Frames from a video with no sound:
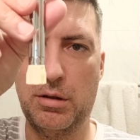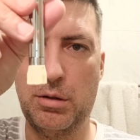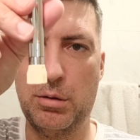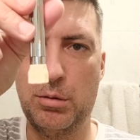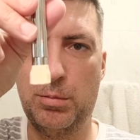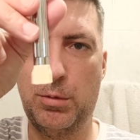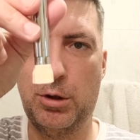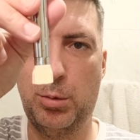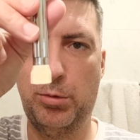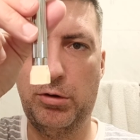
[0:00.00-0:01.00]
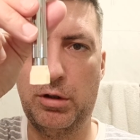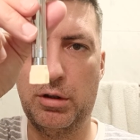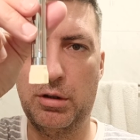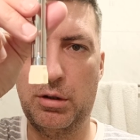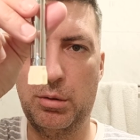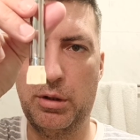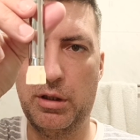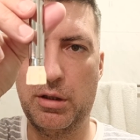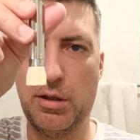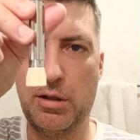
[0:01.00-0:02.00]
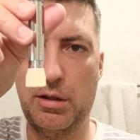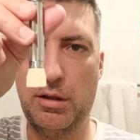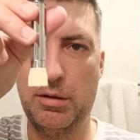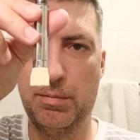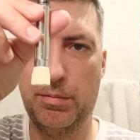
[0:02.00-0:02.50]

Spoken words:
so hopefully you can see.